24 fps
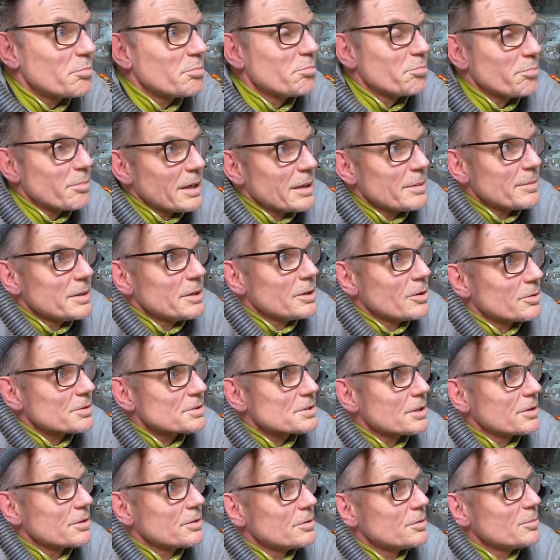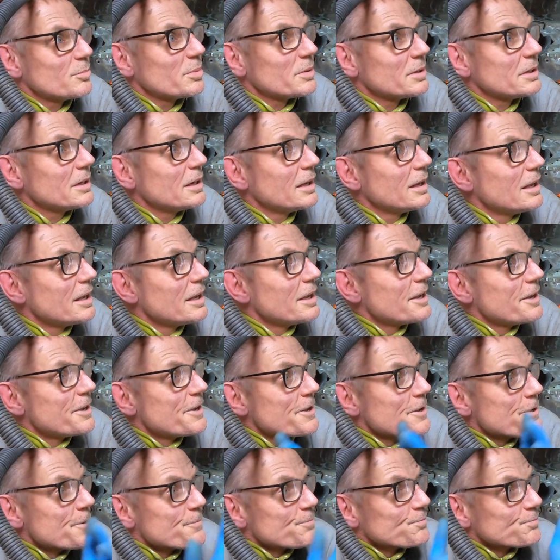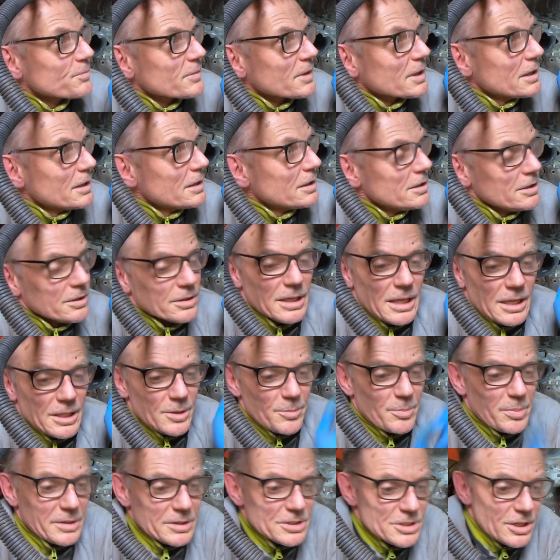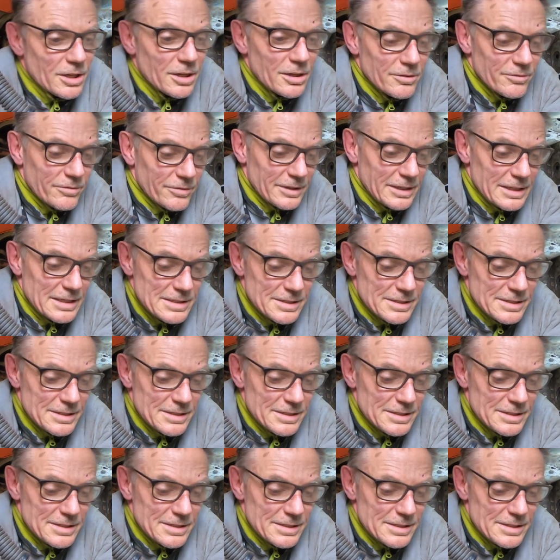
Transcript: Maybe not so good, but you get the picture hopefully.